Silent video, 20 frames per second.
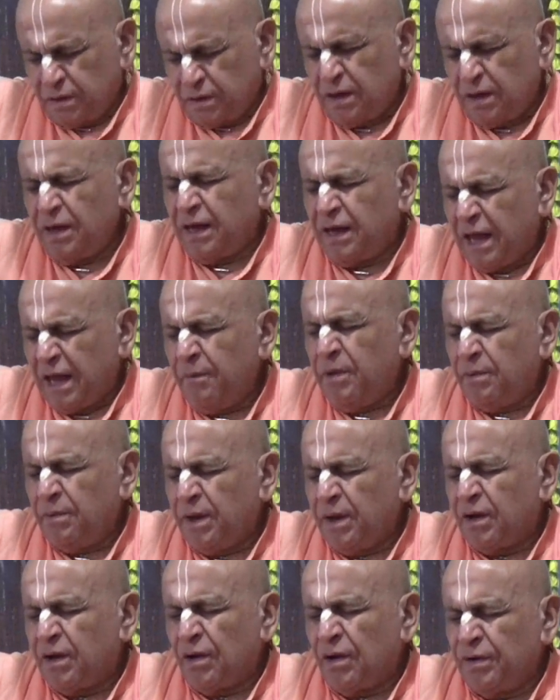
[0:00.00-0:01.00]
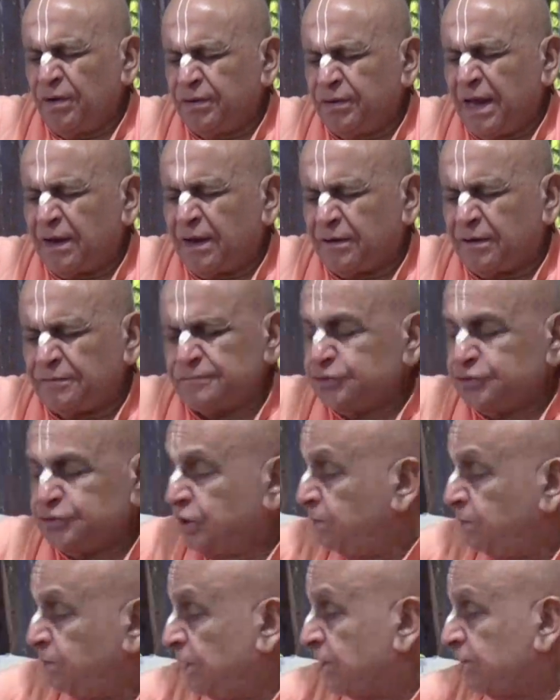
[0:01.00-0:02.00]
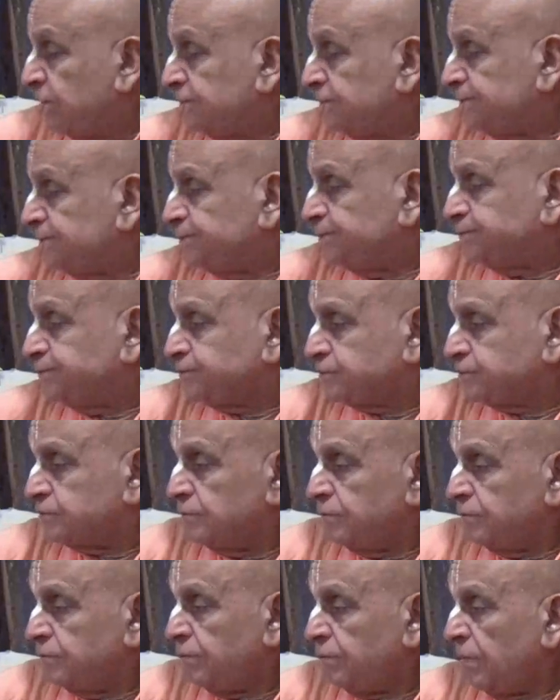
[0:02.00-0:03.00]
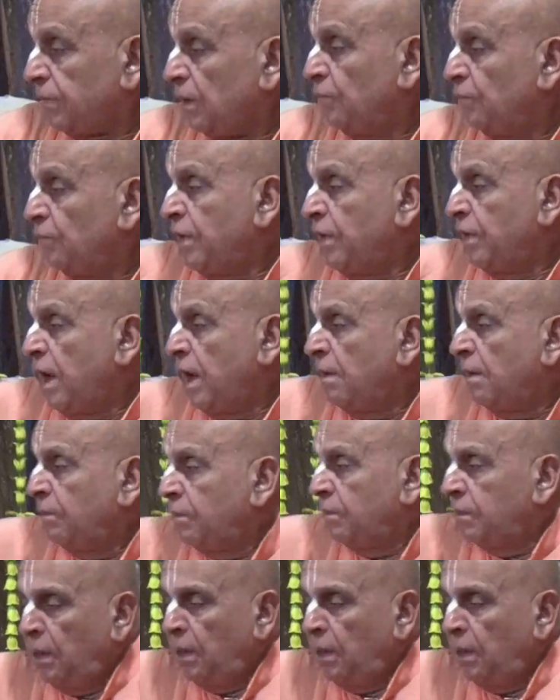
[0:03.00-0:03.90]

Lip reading: he came in my contact. She was from,